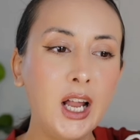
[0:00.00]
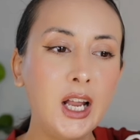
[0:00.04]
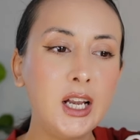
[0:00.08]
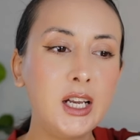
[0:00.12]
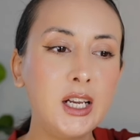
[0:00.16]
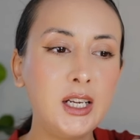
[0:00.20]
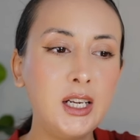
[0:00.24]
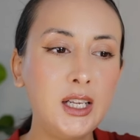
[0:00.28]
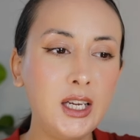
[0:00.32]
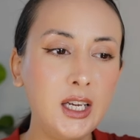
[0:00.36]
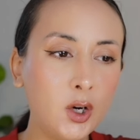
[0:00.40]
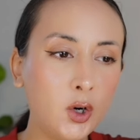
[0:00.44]

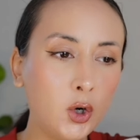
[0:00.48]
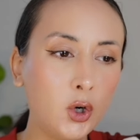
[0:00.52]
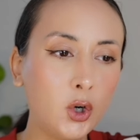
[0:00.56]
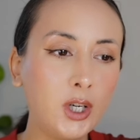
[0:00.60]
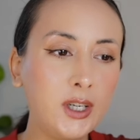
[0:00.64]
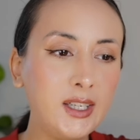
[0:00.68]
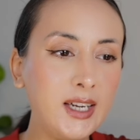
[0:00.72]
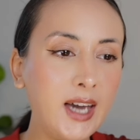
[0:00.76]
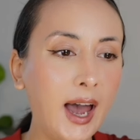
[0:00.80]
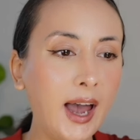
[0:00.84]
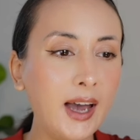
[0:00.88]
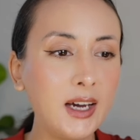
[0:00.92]
Leo,
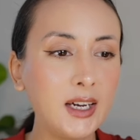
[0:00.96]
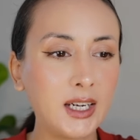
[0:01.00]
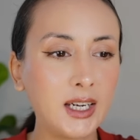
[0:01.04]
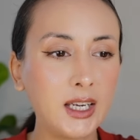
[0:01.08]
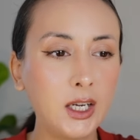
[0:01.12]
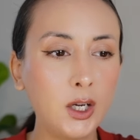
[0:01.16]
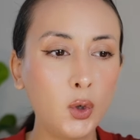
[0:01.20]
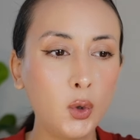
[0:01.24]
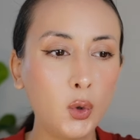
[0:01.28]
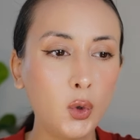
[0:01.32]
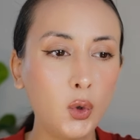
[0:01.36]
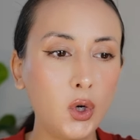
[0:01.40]

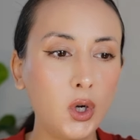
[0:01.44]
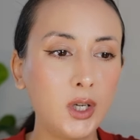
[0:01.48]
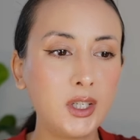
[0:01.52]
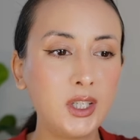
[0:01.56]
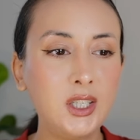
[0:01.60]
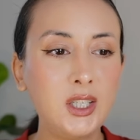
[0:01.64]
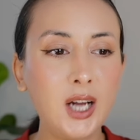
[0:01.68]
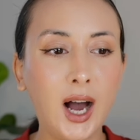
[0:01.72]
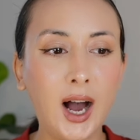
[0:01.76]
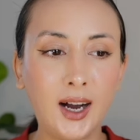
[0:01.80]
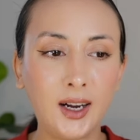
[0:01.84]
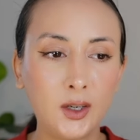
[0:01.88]
KAIRYU,
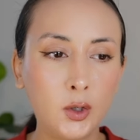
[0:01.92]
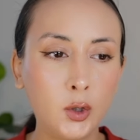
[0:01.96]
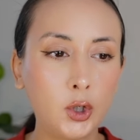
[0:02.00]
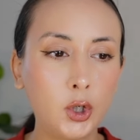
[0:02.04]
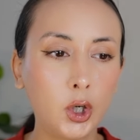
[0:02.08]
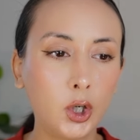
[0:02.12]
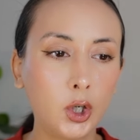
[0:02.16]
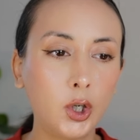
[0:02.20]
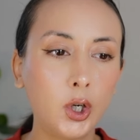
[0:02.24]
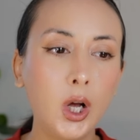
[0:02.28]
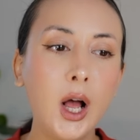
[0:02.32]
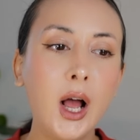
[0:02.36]

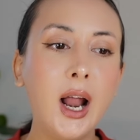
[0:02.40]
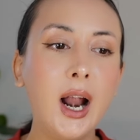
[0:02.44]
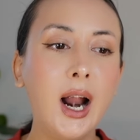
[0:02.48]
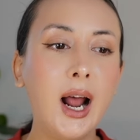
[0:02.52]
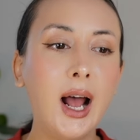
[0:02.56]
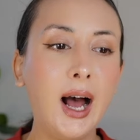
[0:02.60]
TAKUTO,